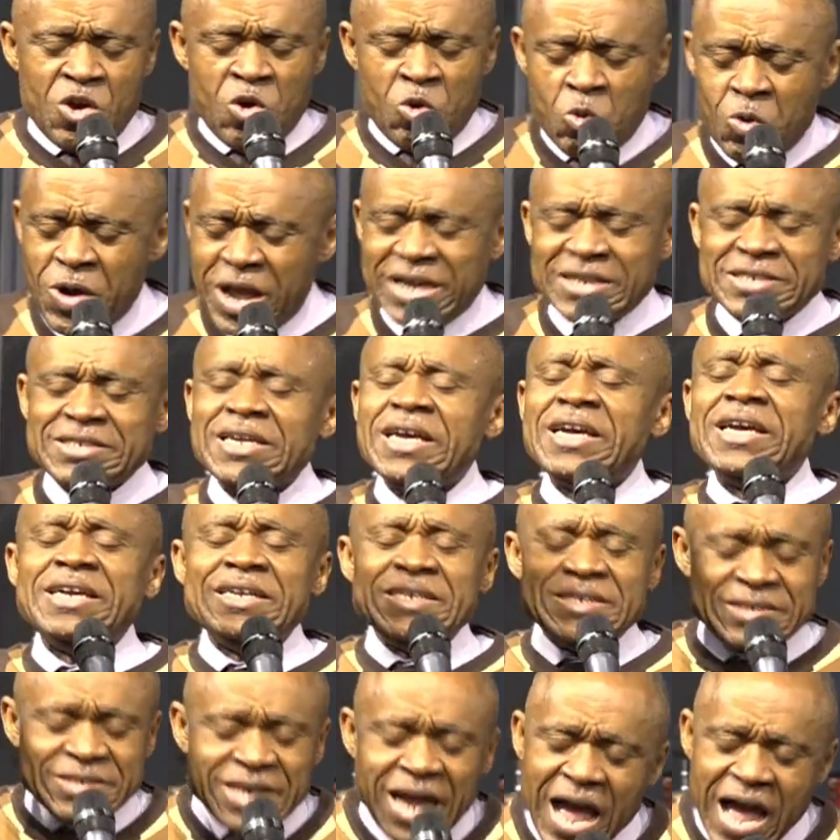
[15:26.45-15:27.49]
We are
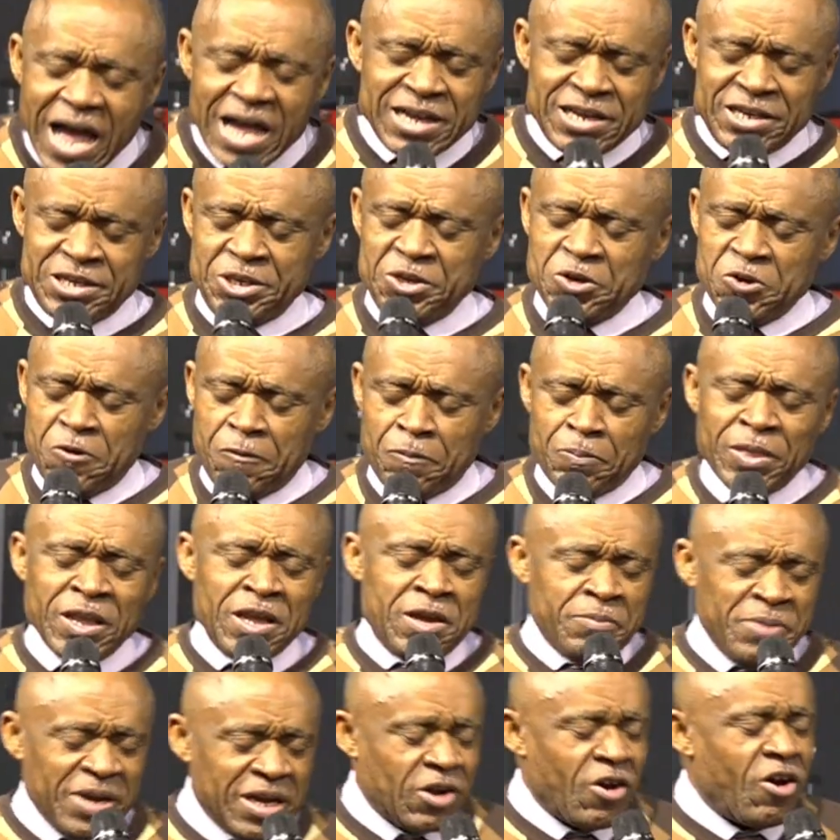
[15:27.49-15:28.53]
saying thank you
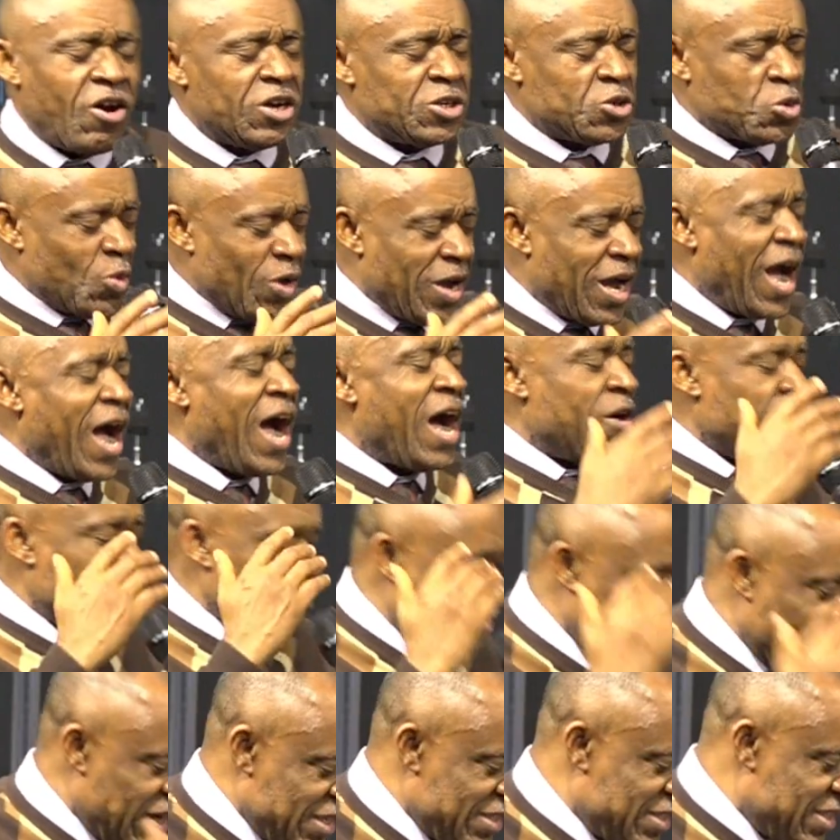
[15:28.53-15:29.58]
because we have
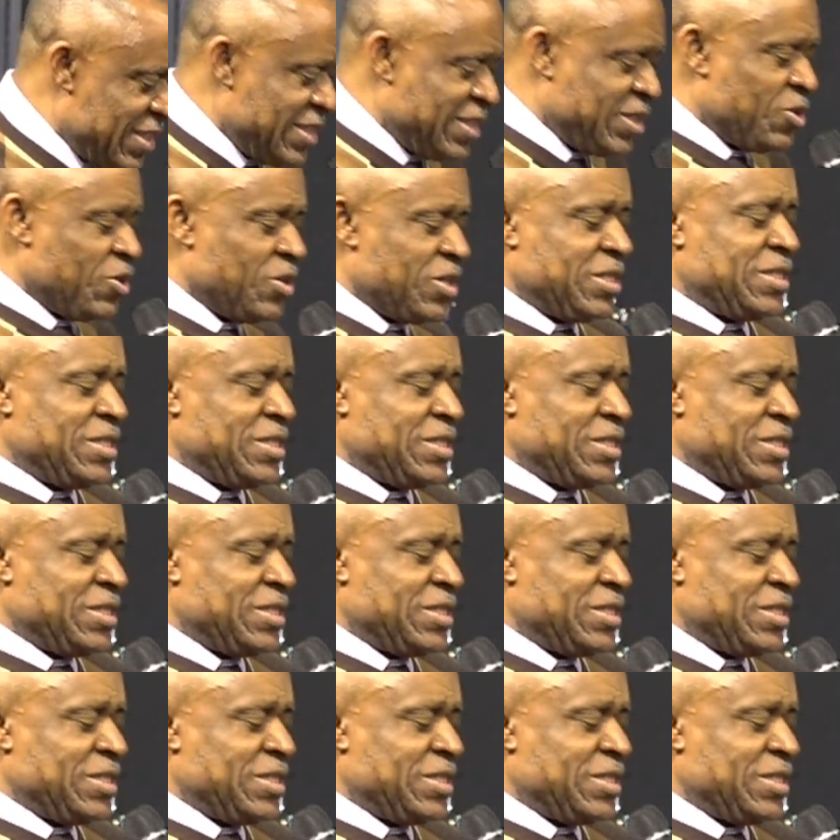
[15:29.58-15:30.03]
reasons to